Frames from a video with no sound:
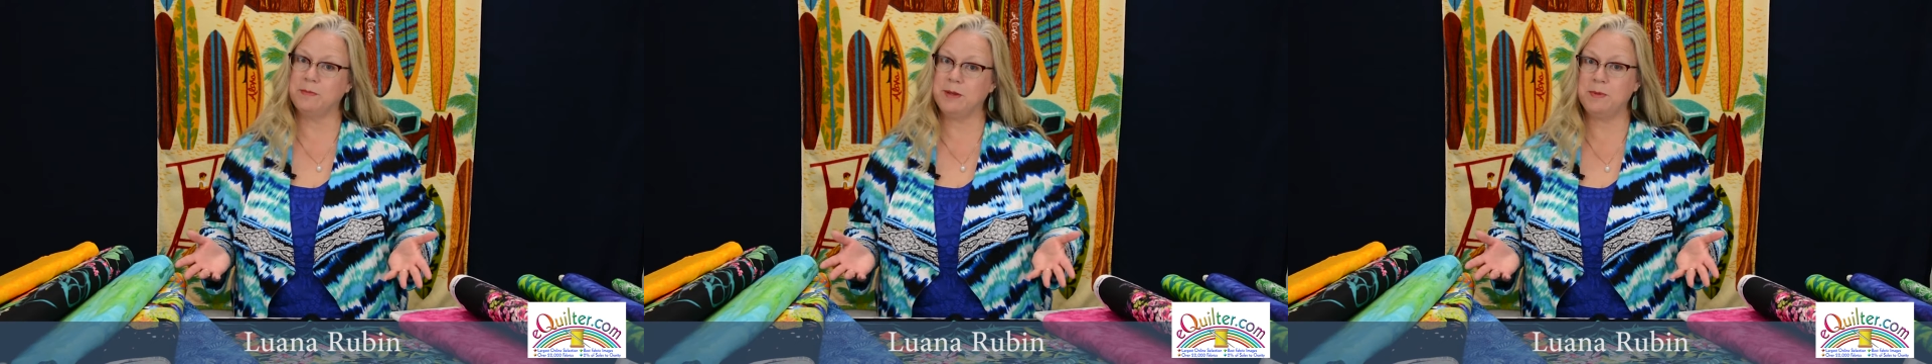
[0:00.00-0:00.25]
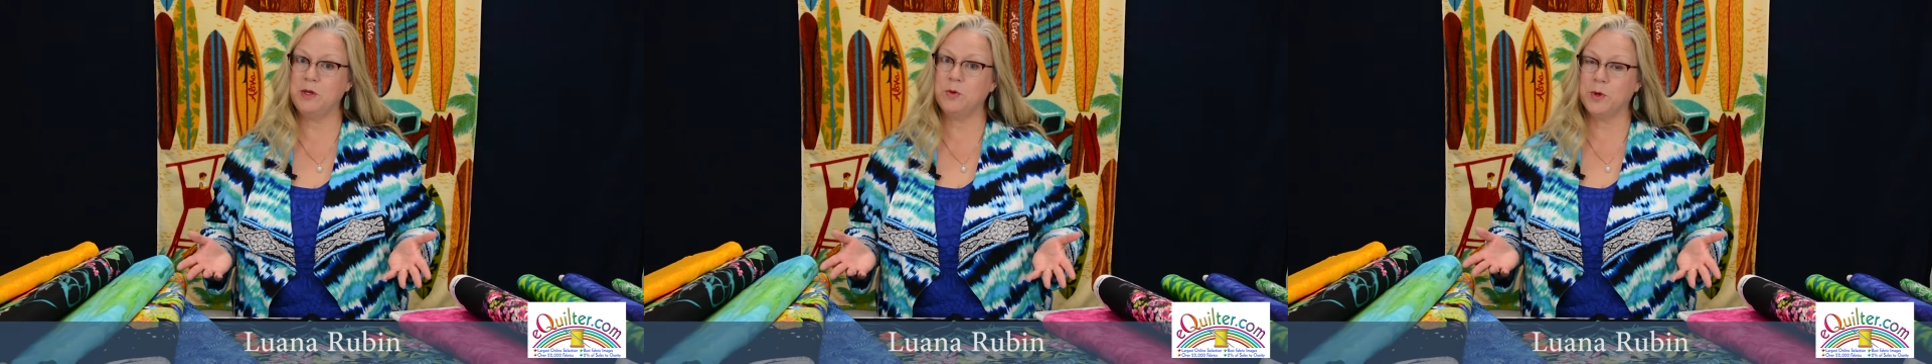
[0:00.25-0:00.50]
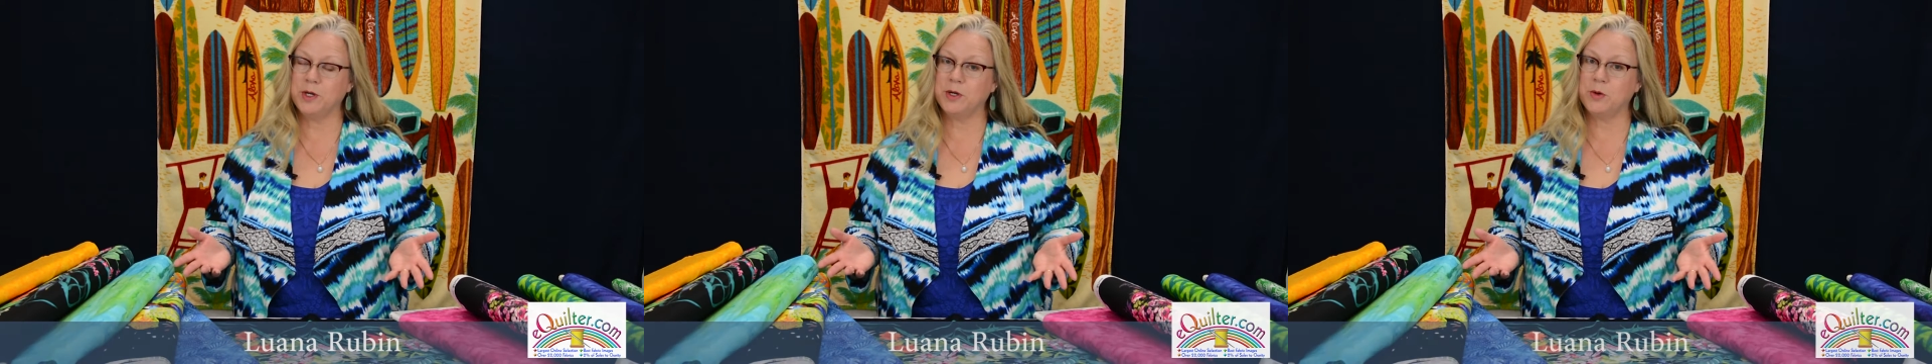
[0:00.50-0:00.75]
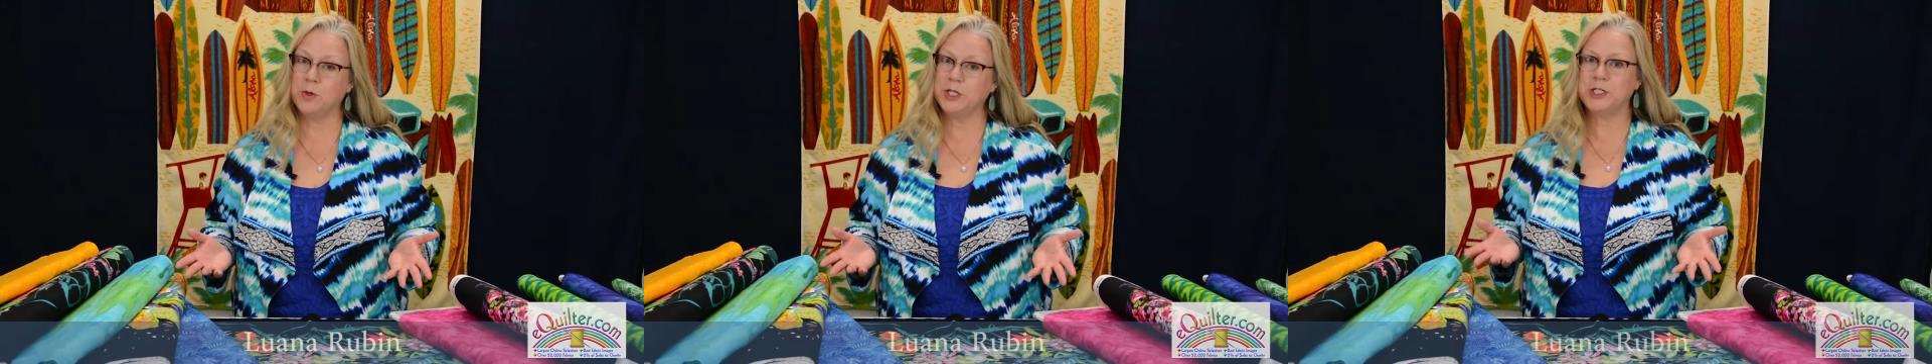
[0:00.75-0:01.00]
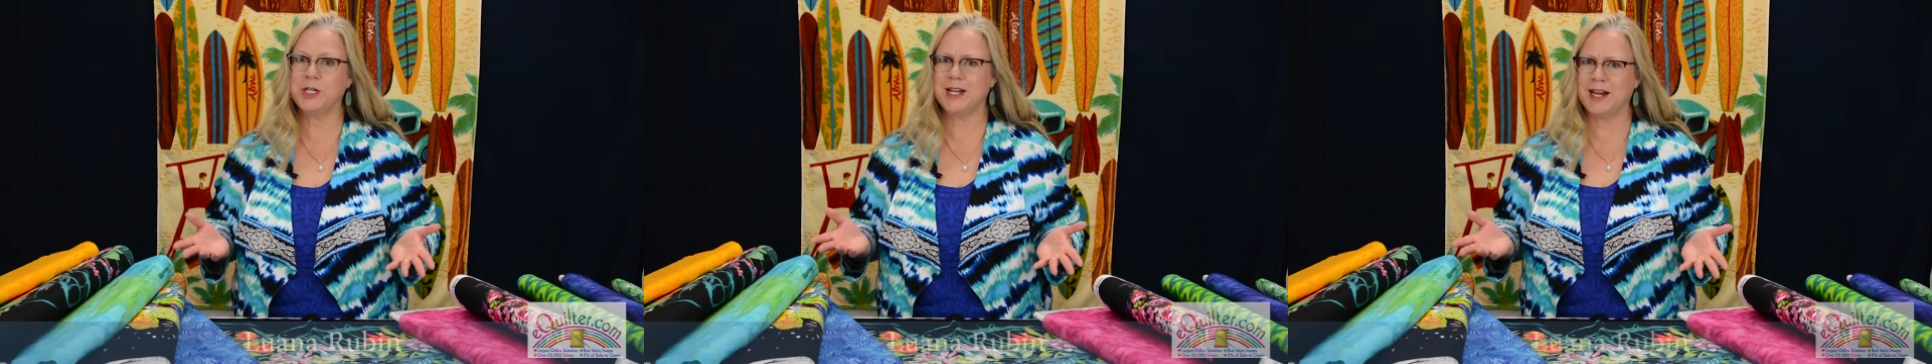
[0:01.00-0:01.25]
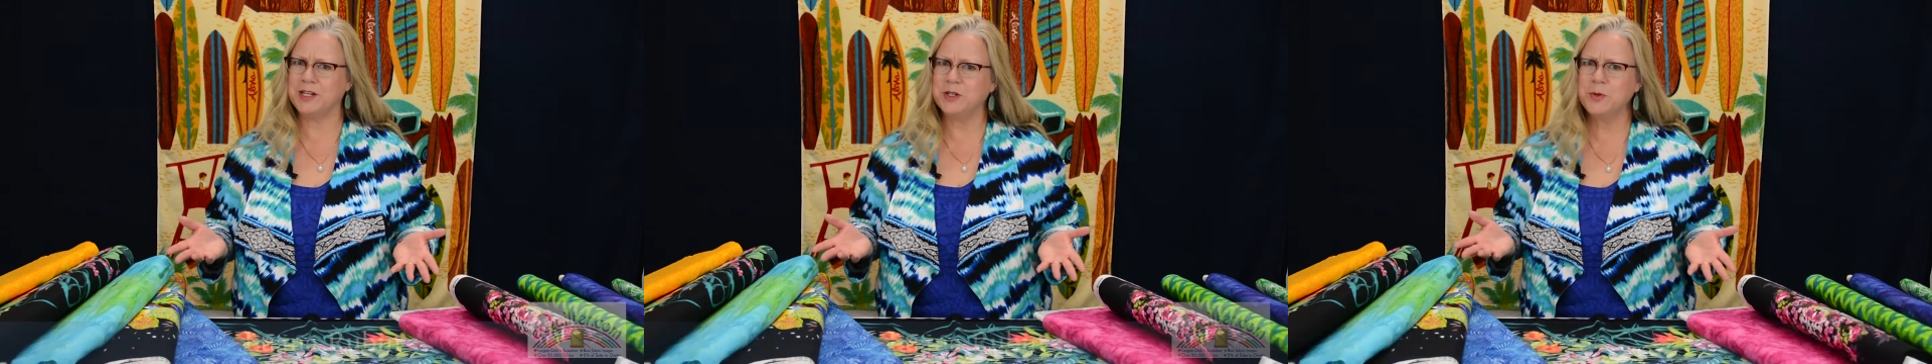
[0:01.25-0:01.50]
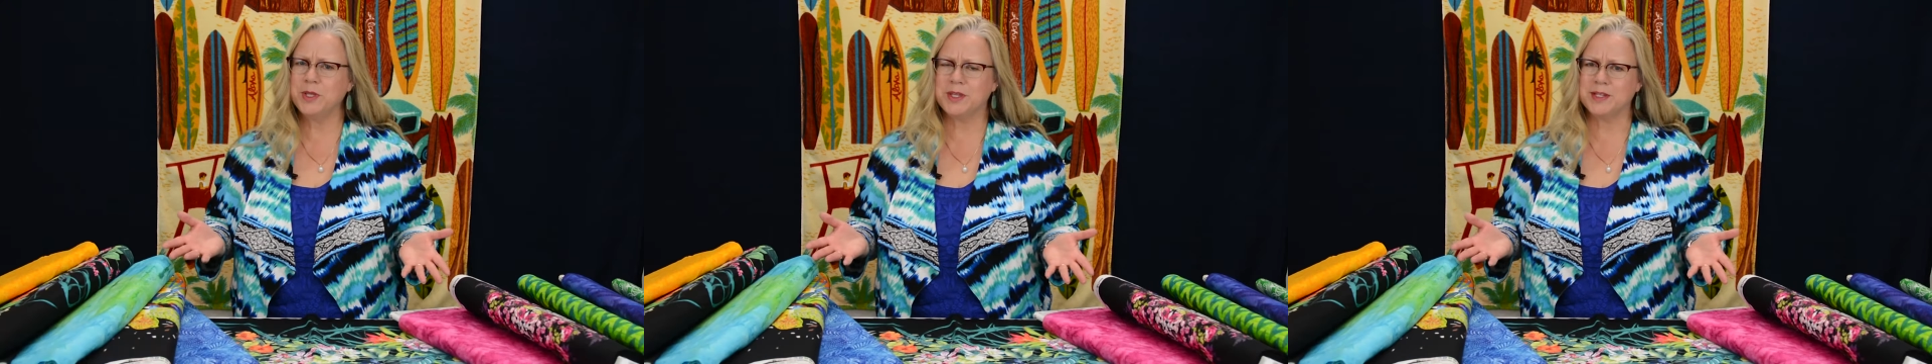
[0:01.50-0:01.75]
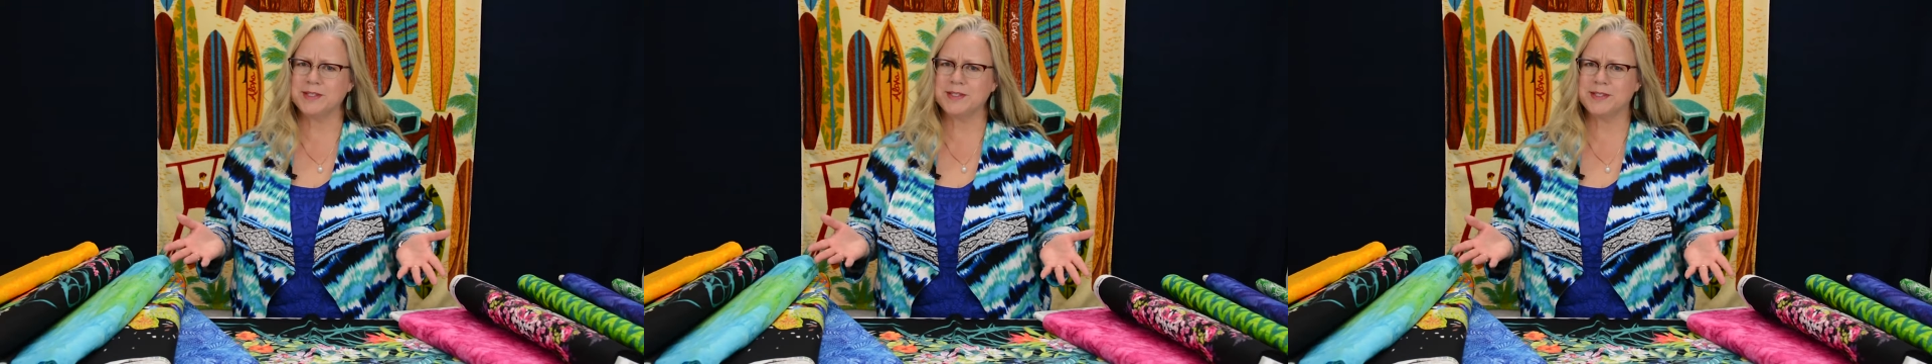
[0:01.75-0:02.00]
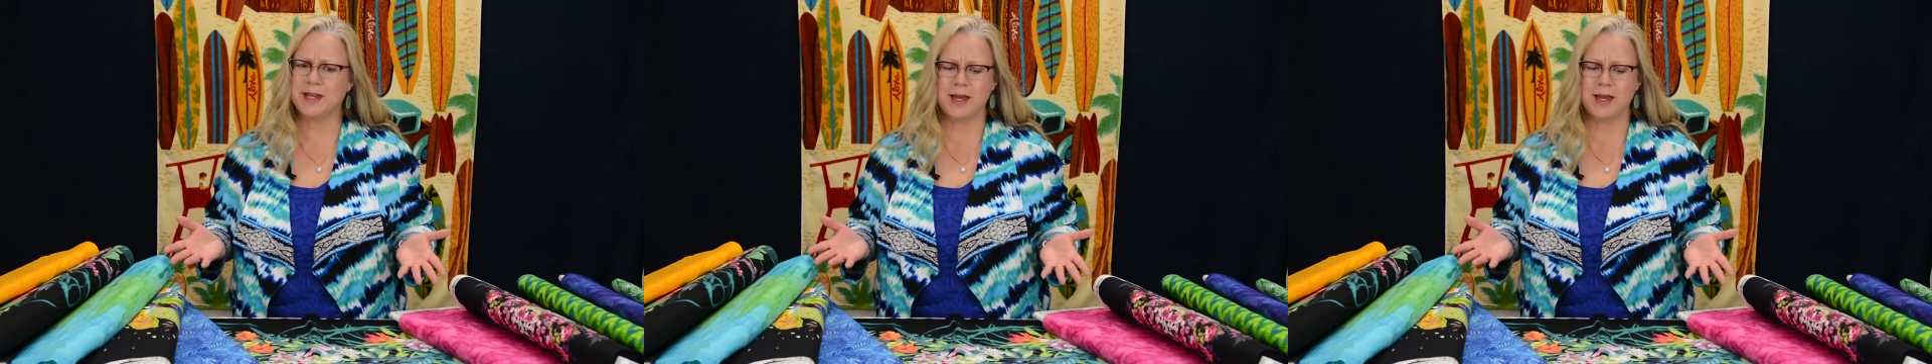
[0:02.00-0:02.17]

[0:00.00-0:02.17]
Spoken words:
maybe you wonder, what can I do with this?